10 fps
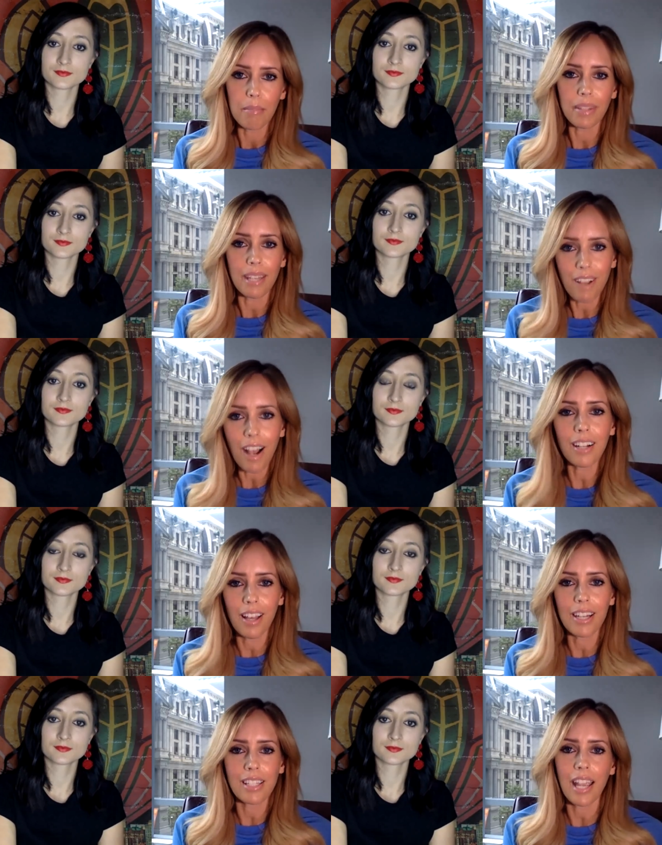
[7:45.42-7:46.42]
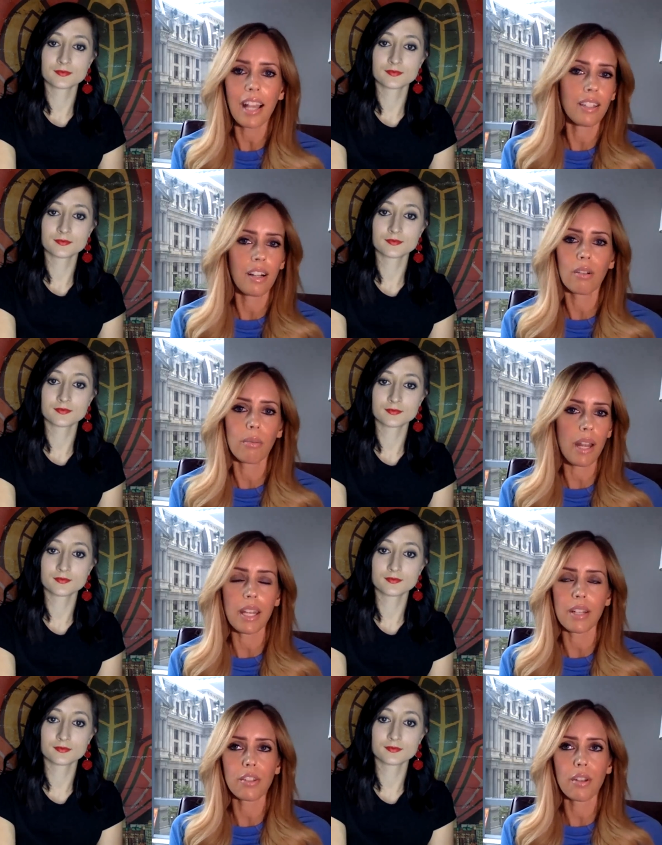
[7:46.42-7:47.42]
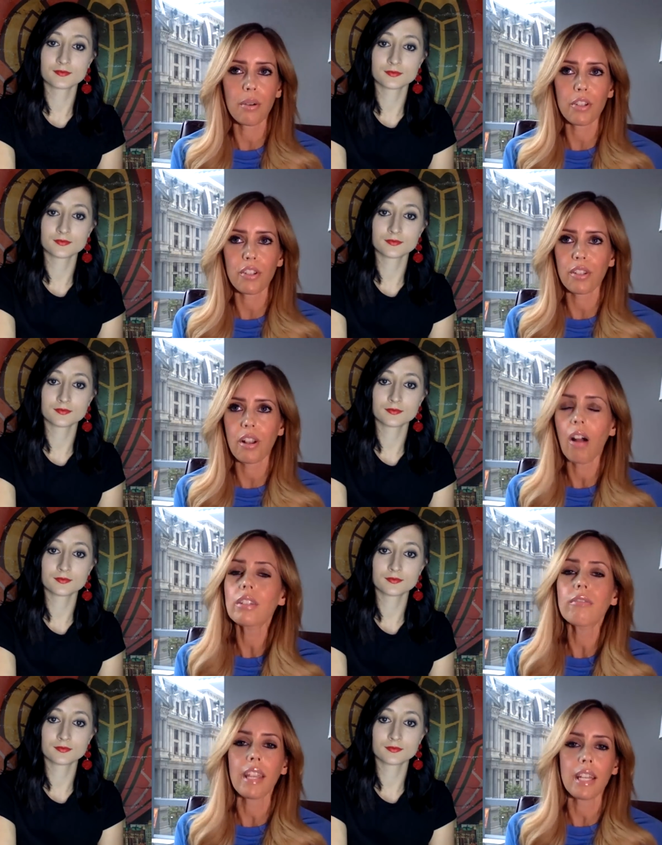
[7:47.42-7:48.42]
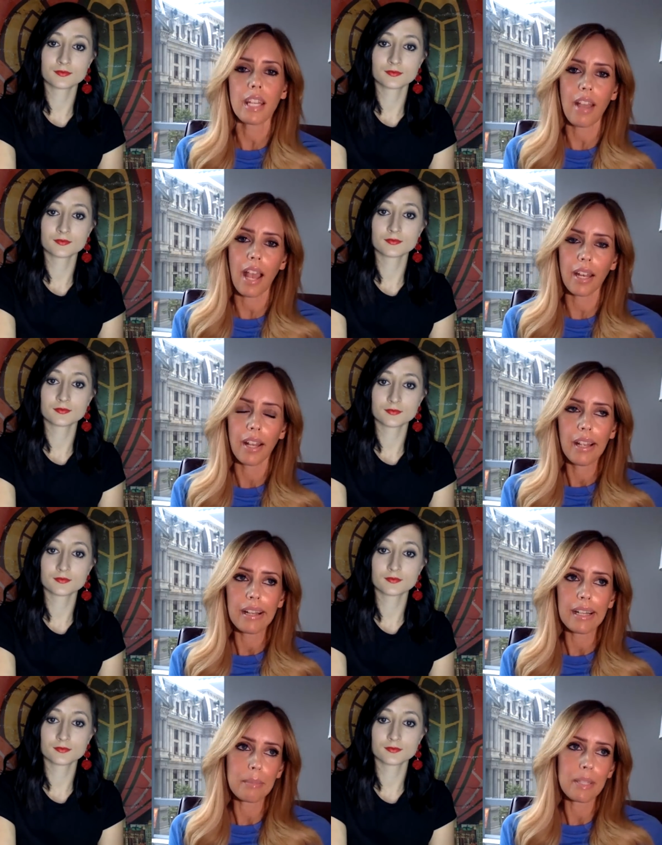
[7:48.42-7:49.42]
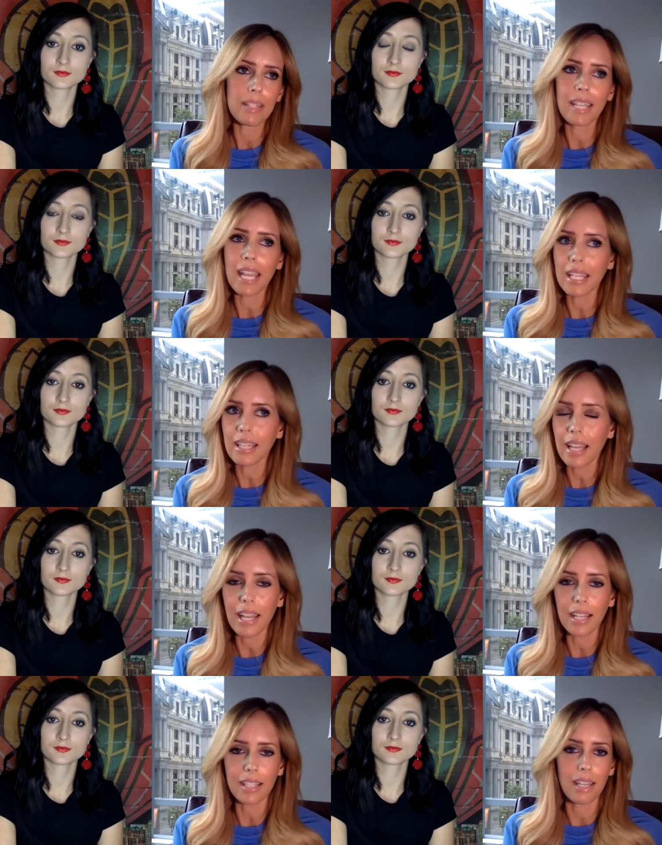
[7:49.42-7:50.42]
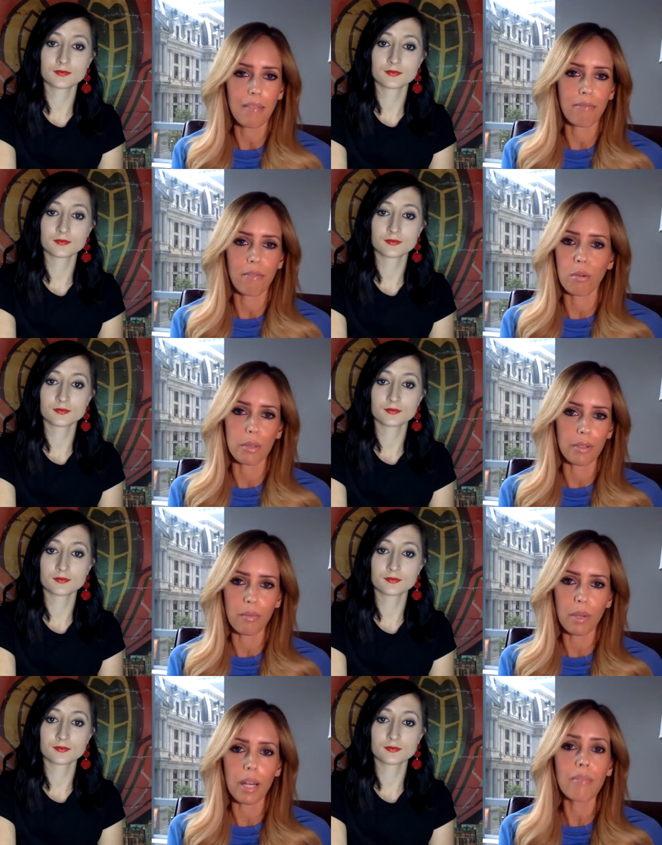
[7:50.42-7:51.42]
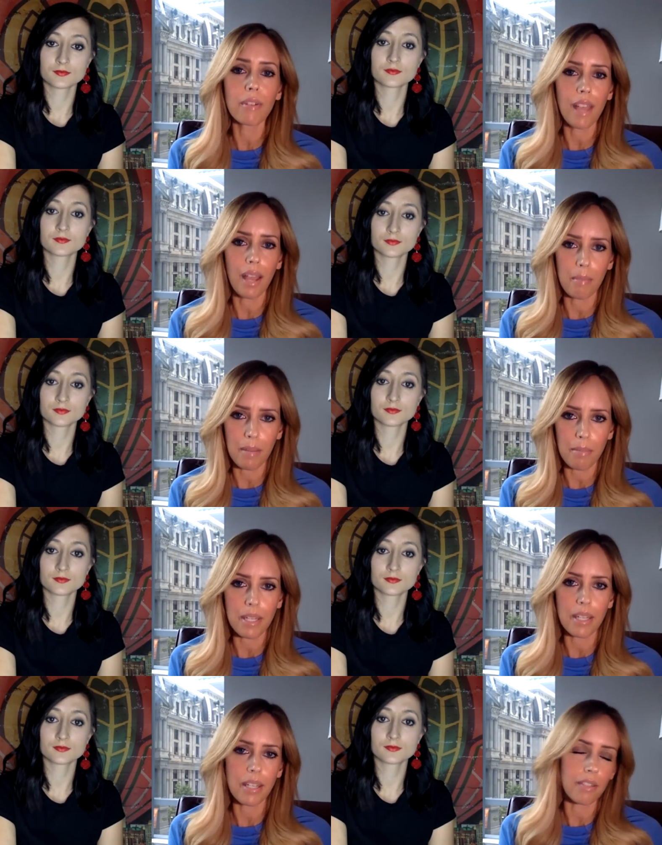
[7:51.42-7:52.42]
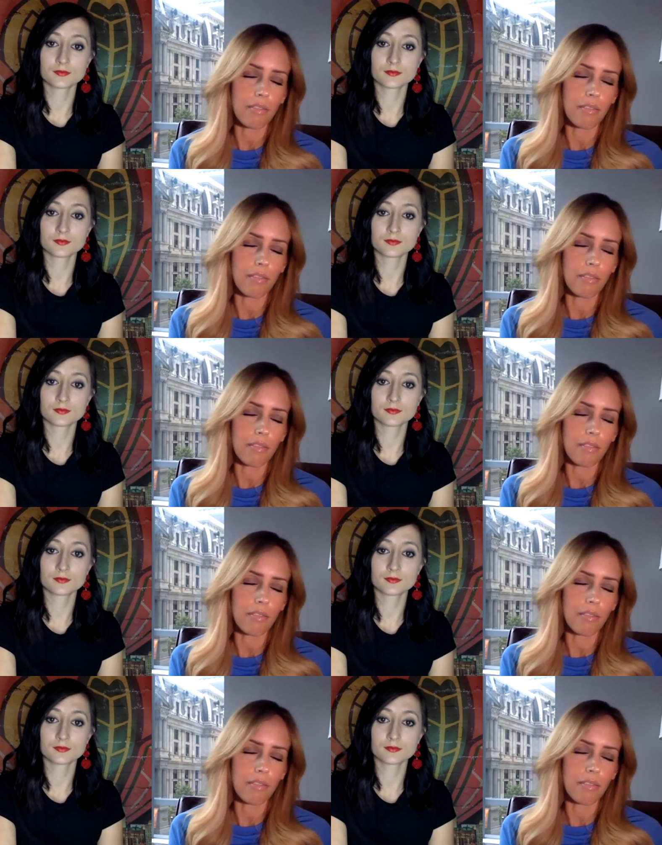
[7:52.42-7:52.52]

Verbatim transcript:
Speaker 1: but they've got a lot of talent already, and so it's just cultivating that. Um, it's taking that next step forward, whatever that may be